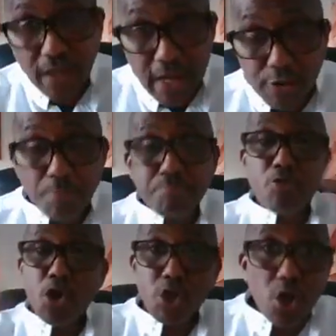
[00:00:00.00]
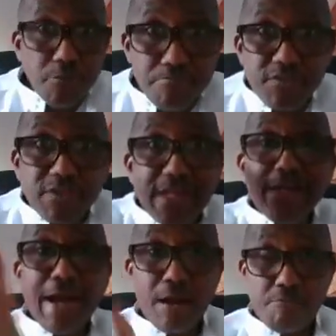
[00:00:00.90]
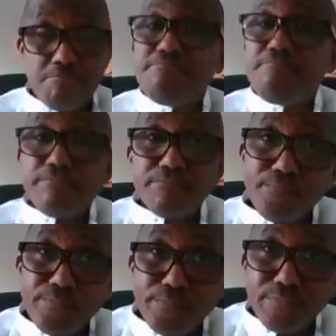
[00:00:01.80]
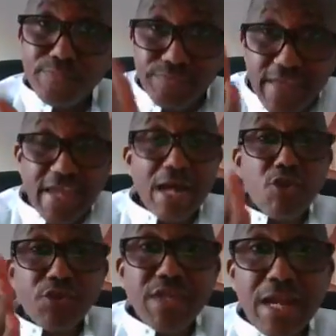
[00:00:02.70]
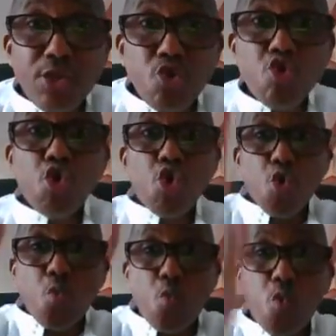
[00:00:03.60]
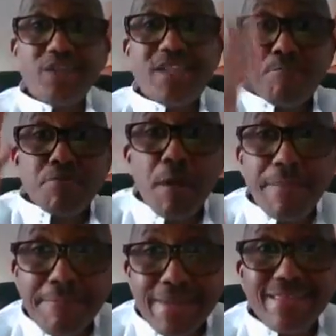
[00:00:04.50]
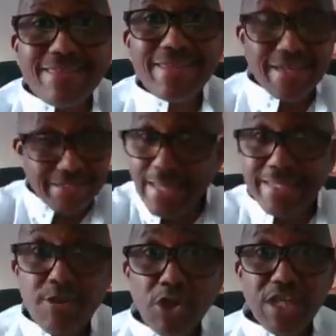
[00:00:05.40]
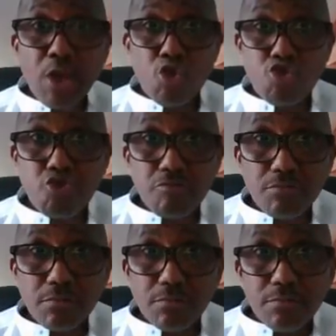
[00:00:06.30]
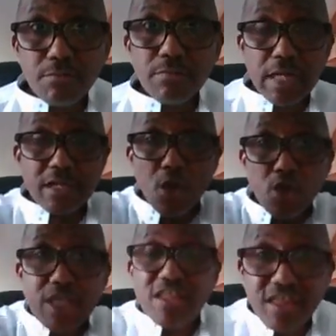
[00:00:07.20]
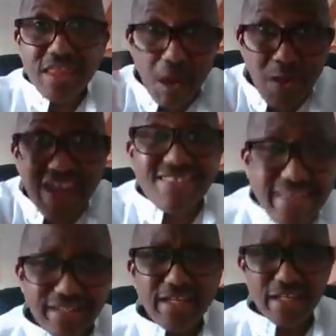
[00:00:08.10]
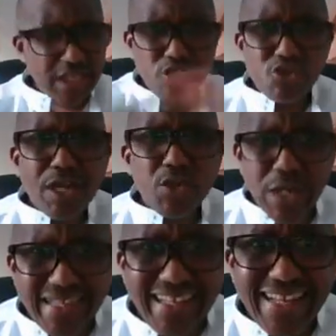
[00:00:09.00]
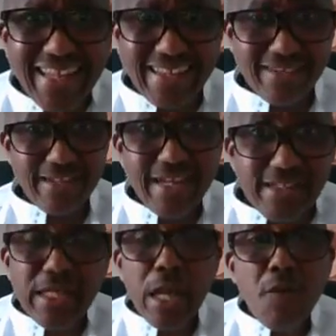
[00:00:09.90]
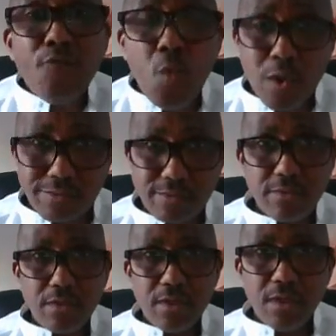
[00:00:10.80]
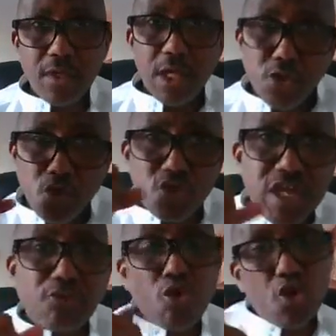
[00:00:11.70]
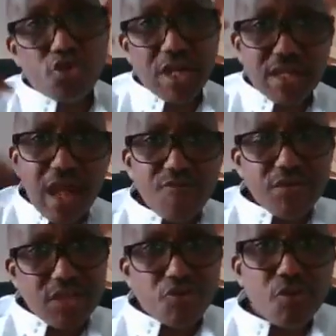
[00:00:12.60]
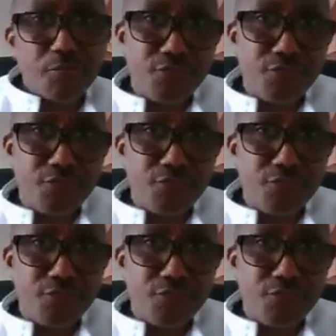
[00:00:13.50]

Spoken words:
end up going on still now. They cannot tell you what the problem is. They did not tell us that this is how exactly. They just tell you a delay. A delay of what? You said to us that every session